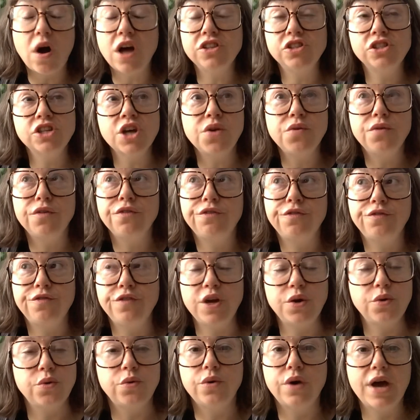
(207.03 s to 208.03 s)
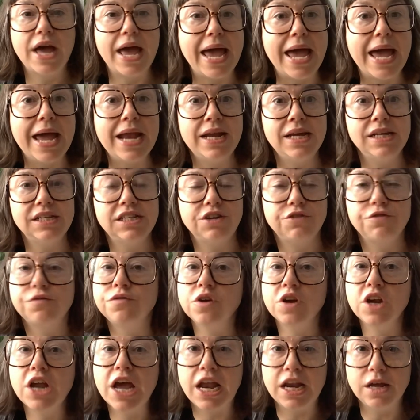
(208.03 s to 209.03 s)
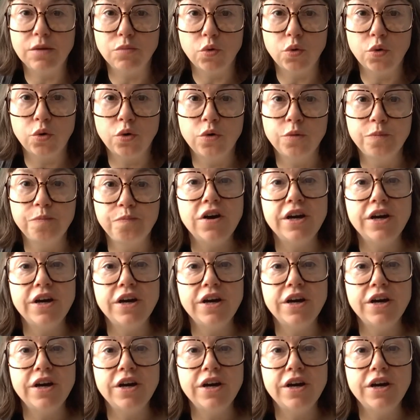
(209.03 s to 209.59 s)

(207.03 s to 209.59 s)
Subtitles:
I don't feel any different anymore.